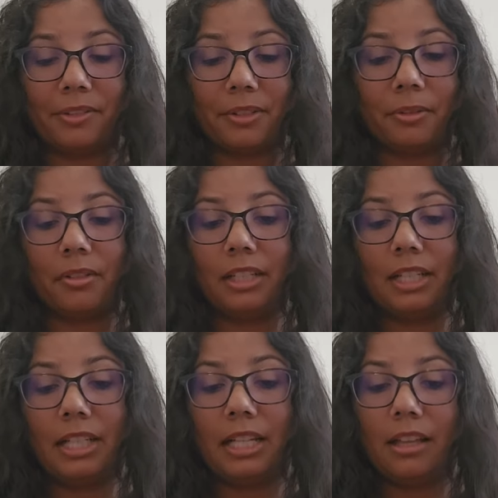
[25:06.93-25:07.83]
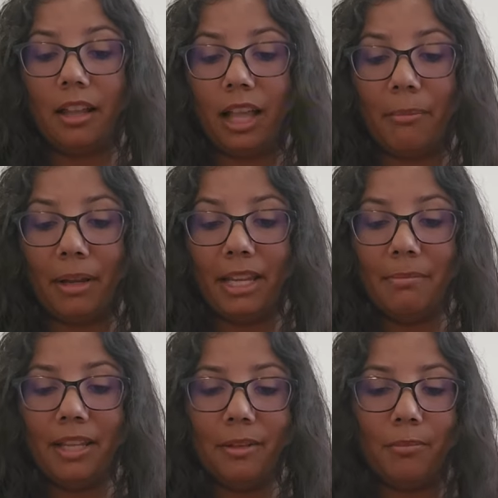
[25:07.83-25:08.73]
So I might
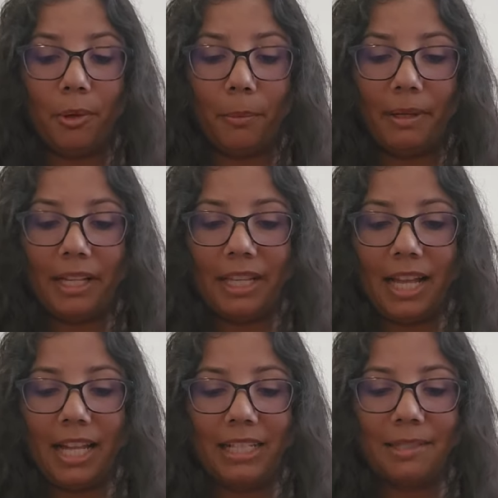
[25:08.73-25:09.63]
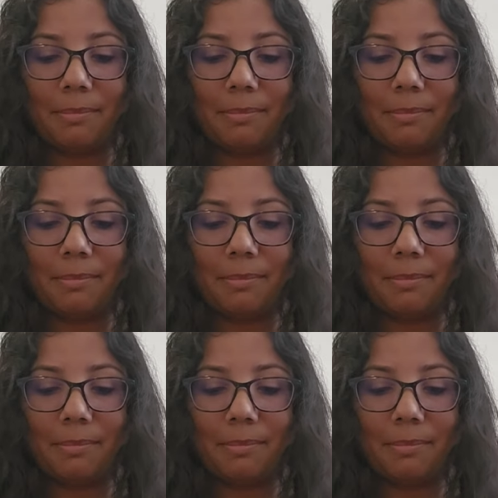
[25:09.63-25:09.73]
make more bucket hats,